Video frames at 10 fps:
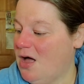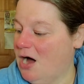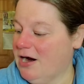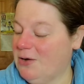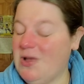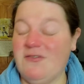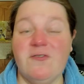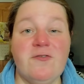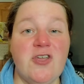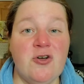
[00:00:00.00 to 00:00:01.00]
All right, we have a
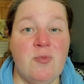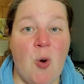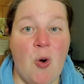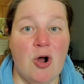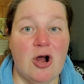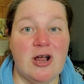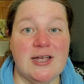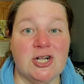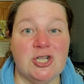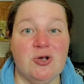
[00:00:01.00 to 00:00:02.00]
few more,
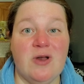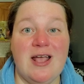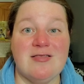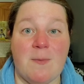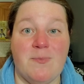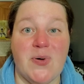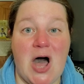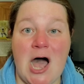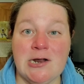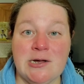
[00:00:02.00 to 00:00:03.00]
including the
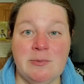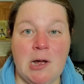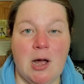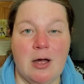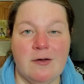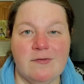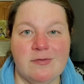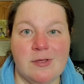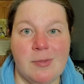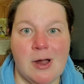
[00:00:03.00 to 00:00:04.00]
bottom
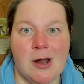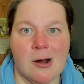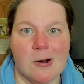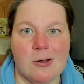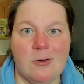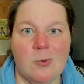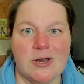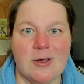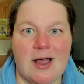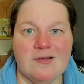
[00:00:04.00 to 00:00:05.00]
of the barrel. What
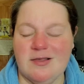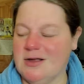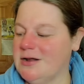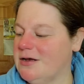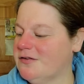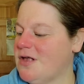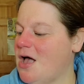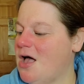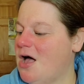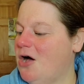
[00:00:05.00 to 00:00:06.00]
do you guys think it is?
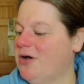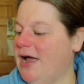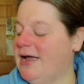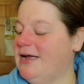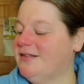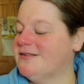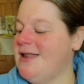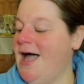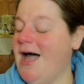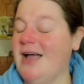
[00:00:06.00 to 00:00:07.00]
Okay, it's
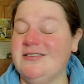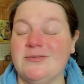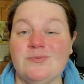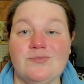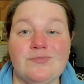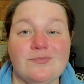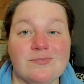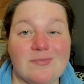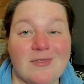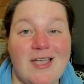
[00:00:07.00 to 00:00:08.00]
not
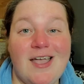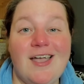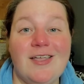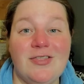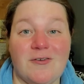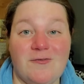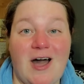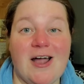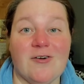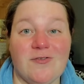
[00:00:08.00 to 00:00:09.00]
the
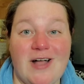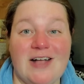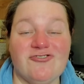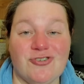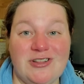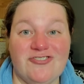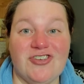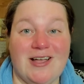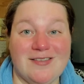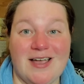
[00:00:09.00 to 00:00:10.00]
Firefly
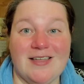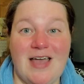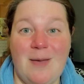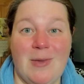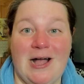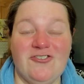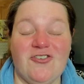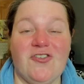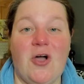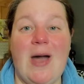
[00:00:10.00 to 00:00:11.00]
trilogy, I'll tell you that much.
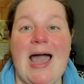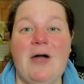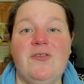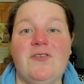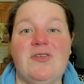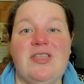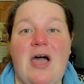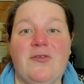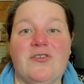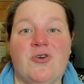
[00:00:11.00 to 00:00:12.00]
So House of a
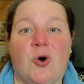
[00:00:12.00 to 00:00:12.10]
Thousand